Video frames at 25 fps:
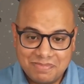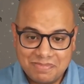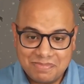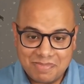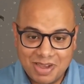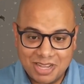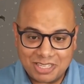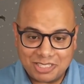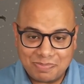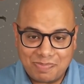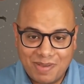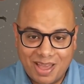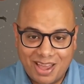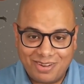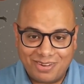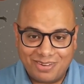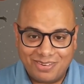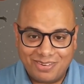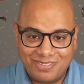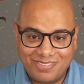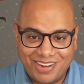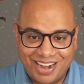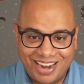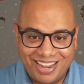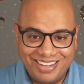Much better,
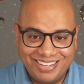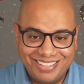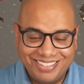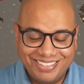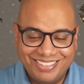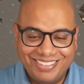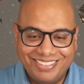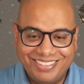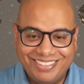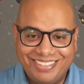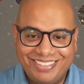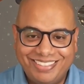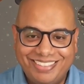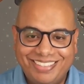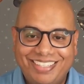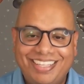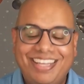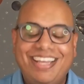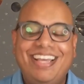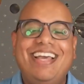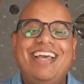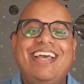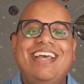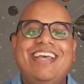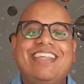right?
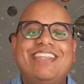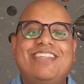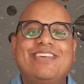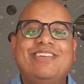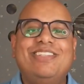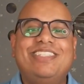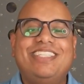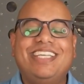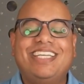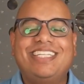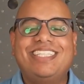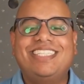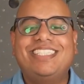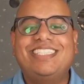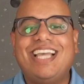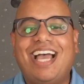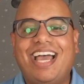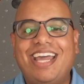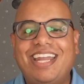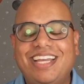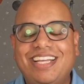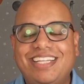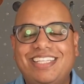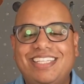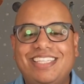So it's
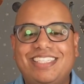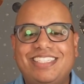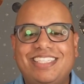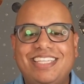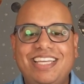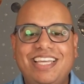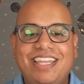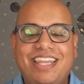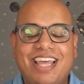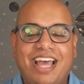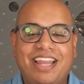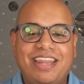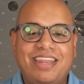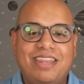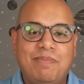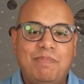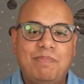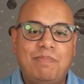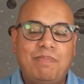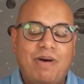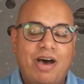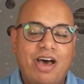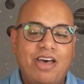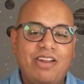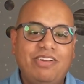exciting to see that the
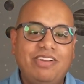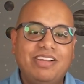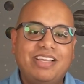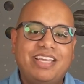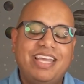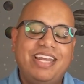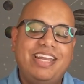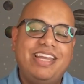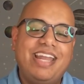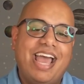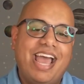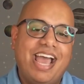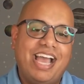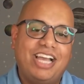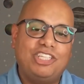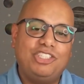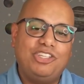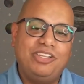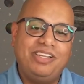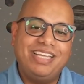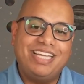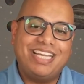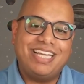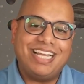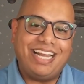model can
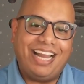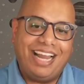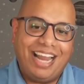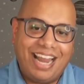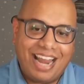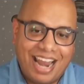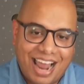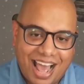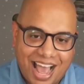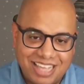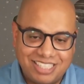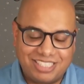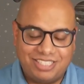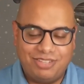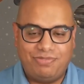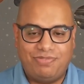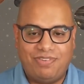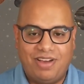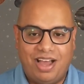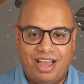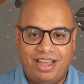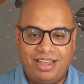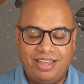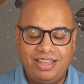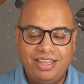actually
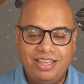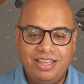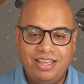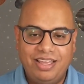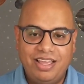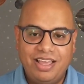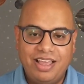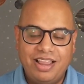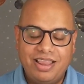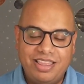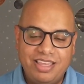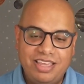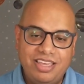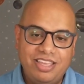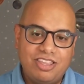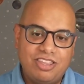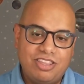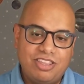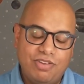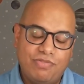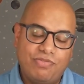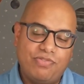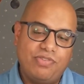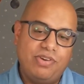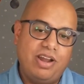classify these
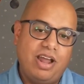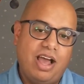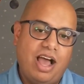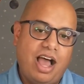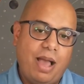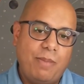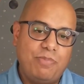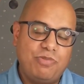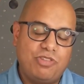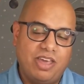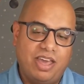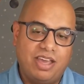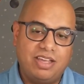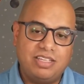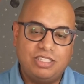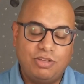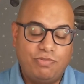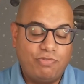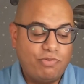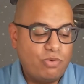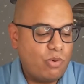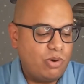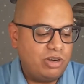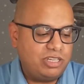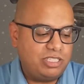different objects,
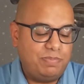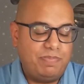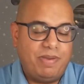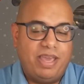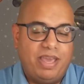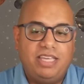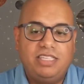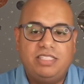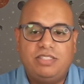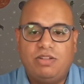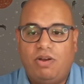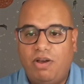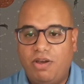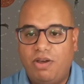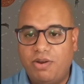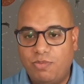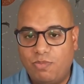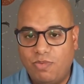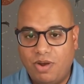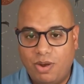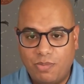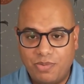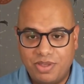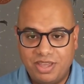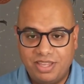of course, based on
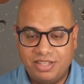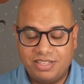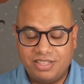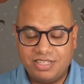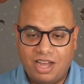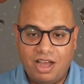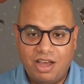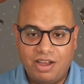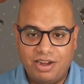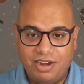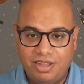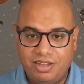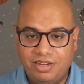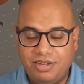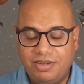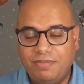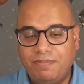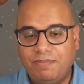what we taught it.